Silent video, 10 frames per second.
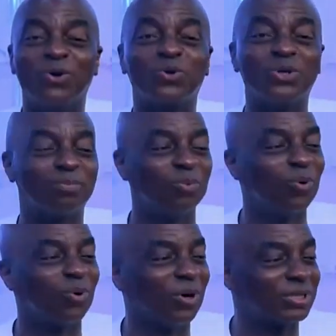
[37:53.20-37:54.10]
Go to the
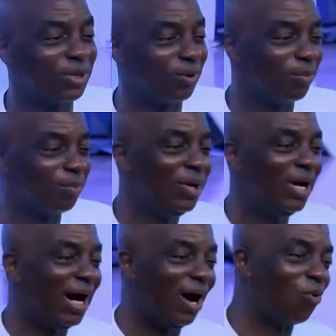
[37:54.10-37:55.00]
pool called Siloam
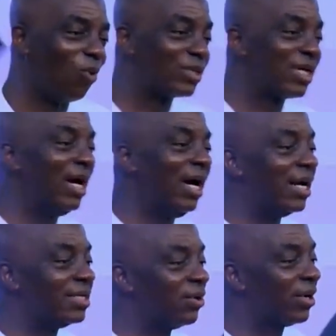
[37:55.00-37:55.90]
and wash,
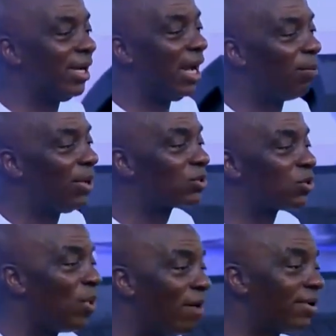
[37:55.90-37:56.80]
and he said, Okay, I'm going
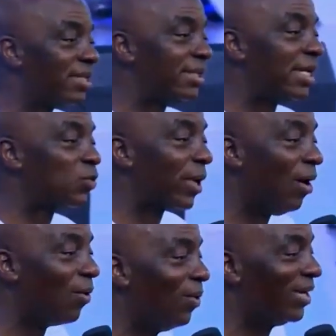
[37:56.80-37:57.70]
somewhere first. Next week,
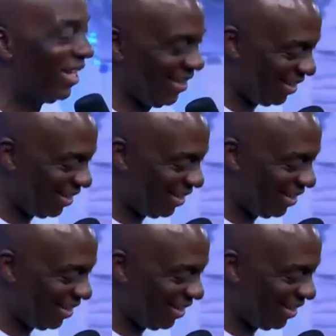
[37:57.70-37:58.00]
I'll go there.